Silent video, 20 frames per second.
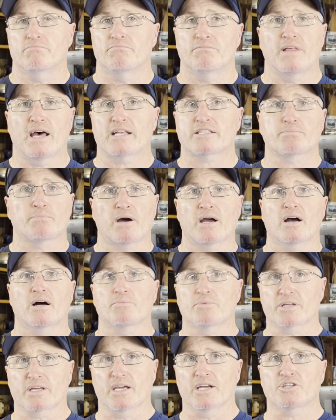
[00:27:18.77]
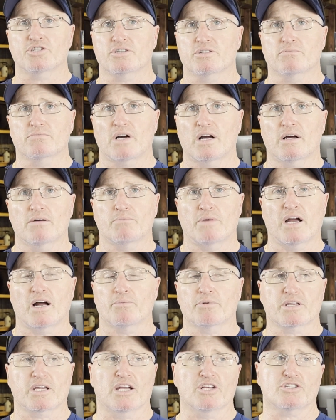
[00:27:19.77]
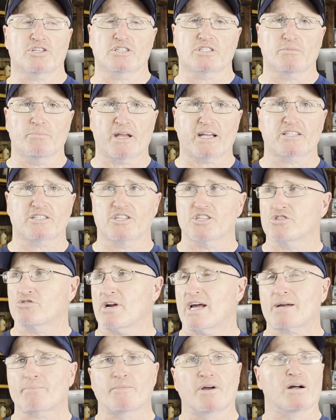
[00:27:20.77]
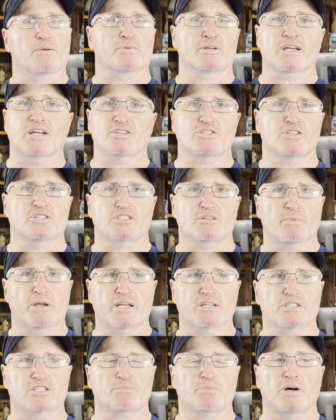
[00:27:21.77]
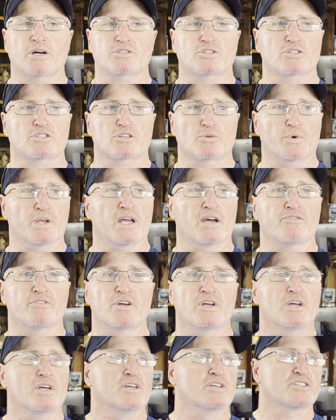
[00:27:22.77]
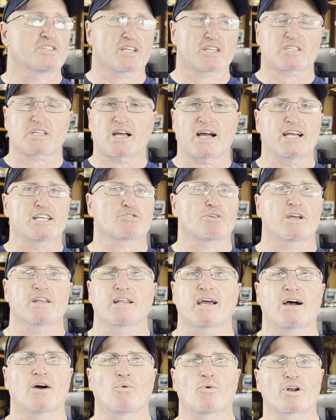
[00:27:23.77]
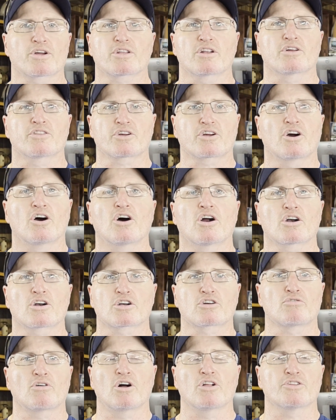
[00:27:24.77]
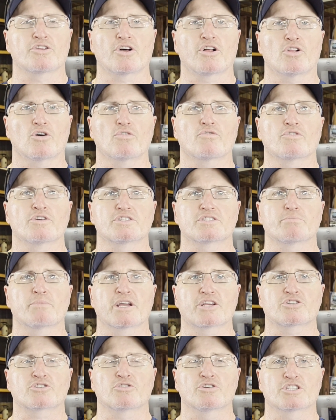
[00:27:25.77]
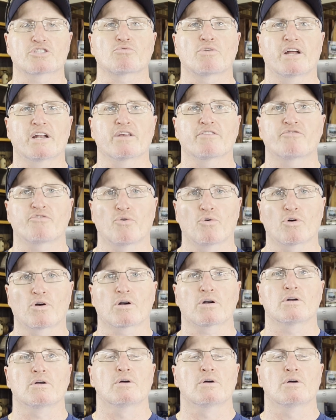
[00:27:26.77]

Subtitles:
that's my obligation. My obligation is to make it to the track, and my obligation is to make it to sponsor. So we have 6 guys right now working on the car, crawling all over it to make sure it's ready for